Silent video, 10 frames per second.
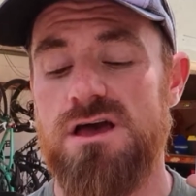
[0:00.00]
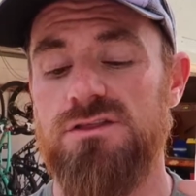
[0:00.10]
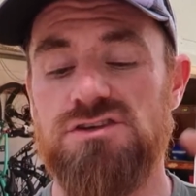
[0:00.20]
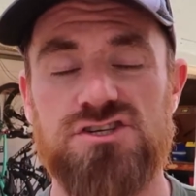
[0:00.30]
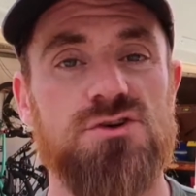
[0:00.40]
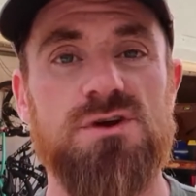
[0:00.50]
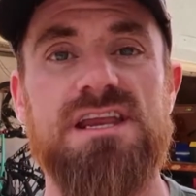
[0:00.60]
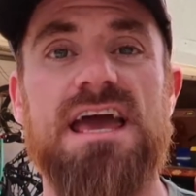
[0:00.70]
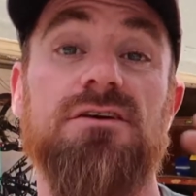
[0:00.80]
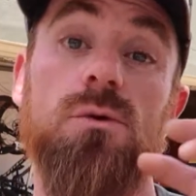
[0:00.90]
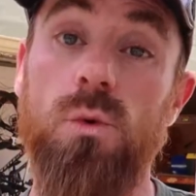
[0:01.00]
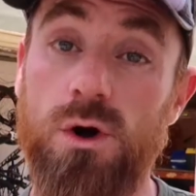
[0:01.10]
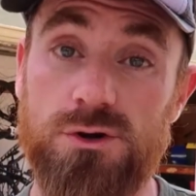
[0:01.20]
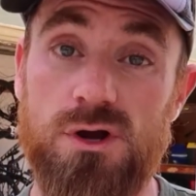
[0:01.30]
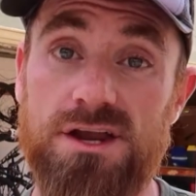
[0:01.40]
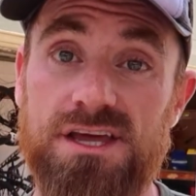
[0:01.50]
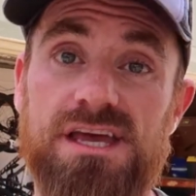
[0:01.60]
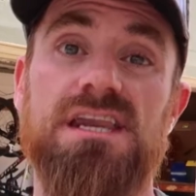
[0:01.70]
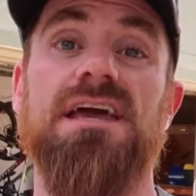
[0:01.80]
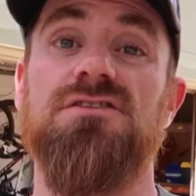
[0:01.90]
the screen having water on
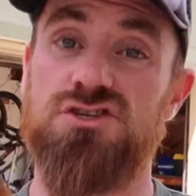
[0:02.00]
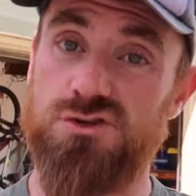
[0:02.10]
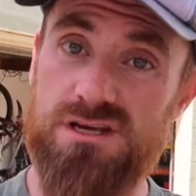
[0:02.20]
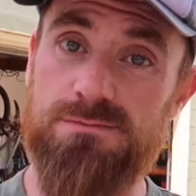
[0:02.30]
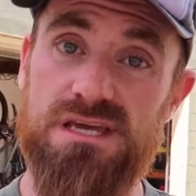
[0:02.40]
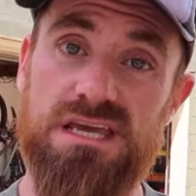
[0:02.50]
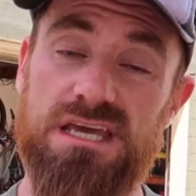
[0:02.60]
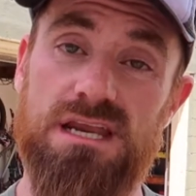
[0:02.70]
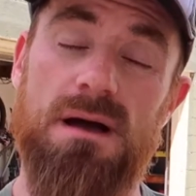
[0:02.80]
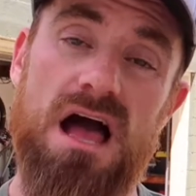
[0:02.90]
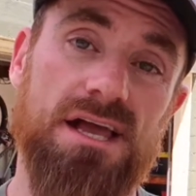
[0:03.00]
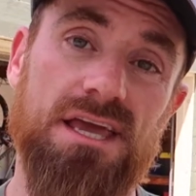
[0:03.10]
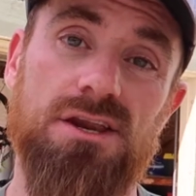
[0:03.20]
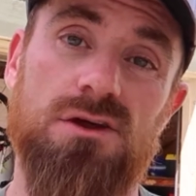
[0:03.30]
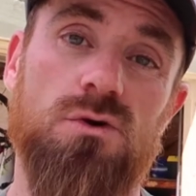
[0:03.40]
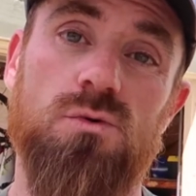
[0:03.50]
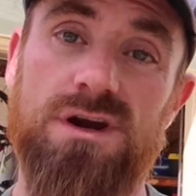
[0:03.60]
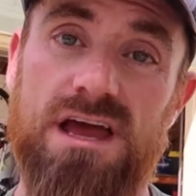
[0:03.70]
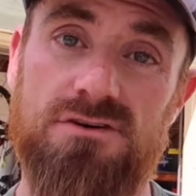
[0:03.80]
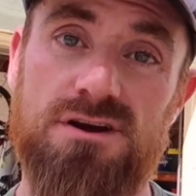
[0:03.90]
it and the screen being in a pocket or
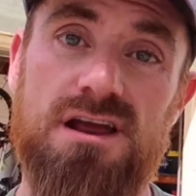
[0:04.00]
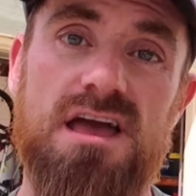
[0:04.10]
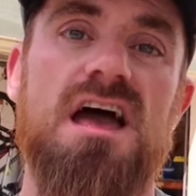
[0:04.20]
whatever,